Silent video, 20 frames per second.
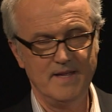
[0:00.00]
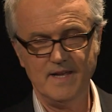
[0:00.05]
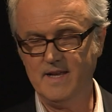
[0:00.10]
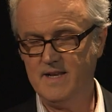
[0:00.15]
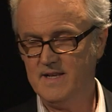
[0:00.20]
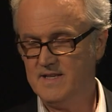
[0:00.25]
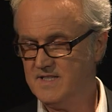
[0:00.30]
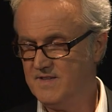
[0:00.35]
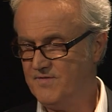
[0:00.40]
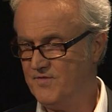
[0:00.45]

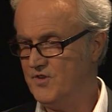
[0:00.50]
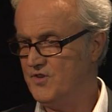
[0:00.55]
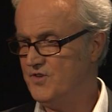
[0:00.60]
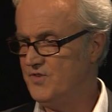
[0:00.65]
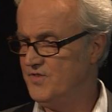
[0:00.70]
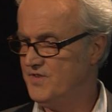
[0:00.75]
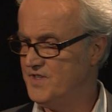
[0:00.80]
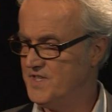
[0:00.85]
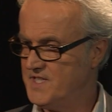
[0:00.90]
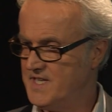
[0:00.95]
means if you
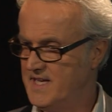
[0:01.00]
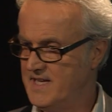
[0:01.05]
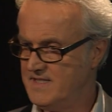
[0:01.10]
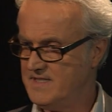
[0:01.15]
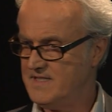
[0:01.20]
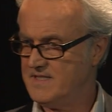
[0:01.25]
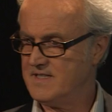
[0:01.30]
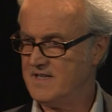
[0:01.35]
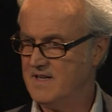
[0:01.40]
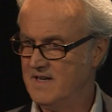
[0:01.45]
do the
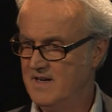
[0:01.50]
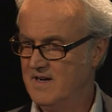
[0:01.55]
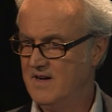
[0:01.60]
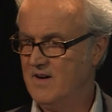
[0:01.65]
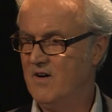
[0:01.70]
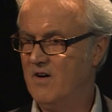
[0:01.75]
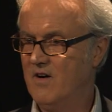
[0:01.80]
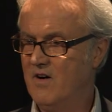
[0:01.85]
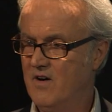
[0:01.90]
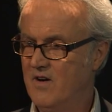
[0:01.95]
test
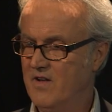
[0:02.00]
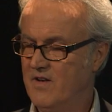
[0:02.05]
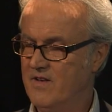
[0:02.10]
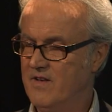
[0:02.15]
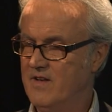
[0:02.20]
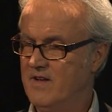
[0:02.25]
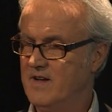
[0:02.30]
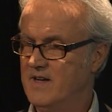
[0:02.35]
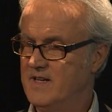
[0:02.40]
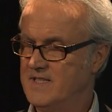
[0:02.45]
on
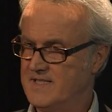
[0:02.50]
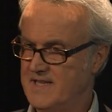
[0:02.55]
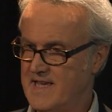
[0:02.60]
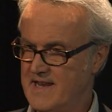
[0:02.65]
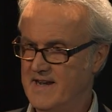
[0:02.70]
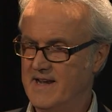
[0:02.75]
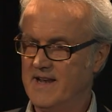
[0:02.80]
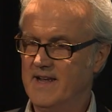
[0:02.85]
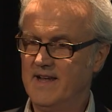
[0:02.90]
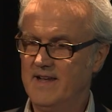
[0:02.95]
a
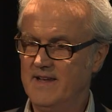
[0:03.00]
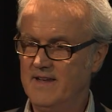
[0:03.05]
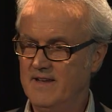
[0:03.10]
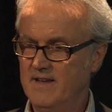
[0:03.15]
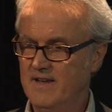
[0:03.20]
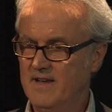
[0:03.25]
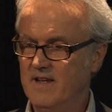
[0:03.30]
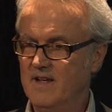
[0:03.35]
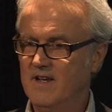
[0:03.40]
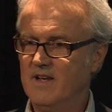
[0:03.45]
Saturday,
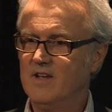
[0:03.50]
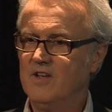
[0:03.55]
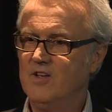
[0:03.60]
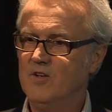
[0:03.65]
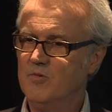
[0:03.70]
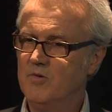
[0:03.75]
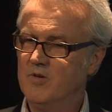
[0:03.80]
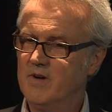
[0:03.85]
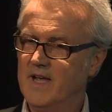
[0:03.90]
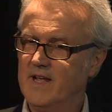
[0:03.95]

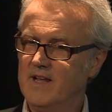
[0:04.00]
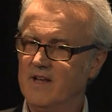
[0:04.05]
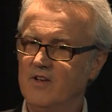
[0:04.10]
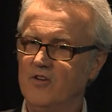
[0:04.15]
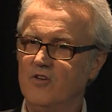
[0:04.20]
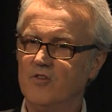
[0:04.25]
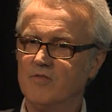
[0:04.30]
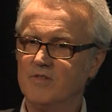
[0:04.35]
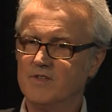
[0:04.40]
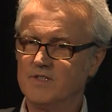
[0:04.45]
you will get
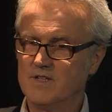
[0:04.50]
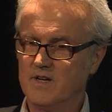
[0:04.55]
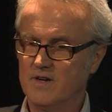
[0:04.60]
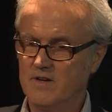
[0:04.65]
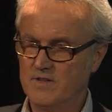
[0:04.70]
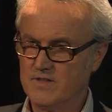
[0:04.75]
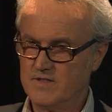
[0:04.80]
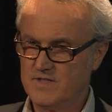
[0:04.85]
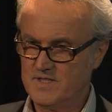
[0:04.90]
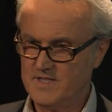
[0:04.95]
your
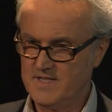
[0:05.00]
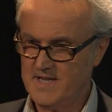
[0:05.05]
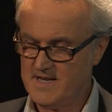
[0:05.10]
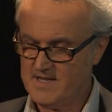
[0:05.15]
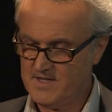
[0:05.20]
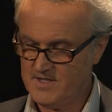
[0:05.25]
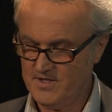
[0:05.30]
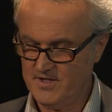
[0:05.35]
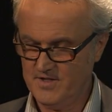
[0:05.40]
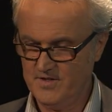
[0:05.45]
results
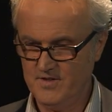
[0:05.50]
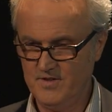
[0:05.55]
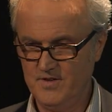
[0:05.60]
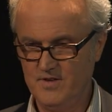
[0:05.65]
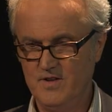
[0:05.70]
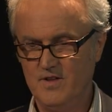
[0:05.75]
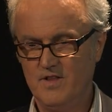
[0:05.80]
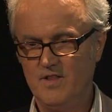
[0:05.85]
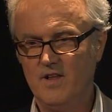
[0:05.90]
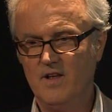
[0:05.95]
sent to
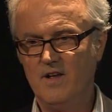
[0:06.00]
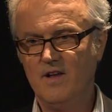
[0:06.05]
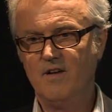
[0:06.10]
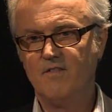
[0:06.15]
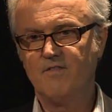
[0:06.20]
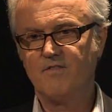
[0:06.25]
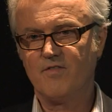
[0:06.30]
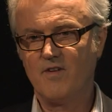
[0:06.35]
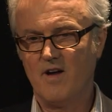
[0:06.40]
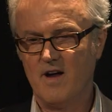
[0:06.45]
you
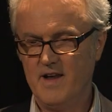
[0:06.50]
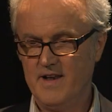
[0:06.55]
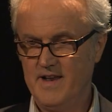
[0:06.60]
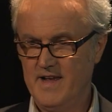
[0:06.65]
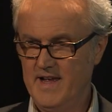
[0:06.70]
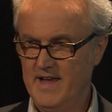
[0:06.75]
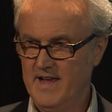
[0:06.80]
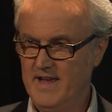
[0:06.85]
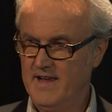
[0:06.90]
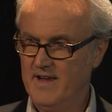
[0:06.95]

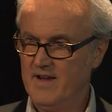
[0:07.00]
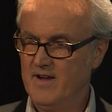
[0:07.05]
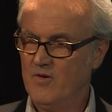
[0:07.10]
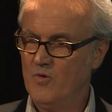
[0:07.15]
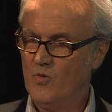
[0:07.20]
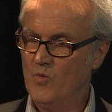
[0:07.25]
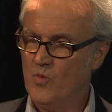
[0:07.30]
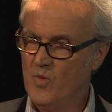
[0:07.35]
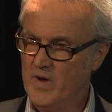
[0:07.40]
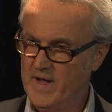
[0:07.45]
Friday
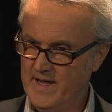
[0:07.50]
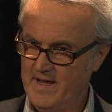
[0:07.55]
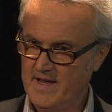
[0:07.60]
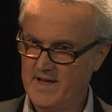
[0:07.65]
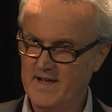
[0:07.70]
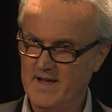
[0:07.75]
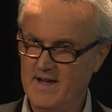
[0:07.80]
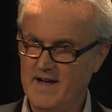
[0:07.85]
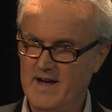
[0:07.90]
week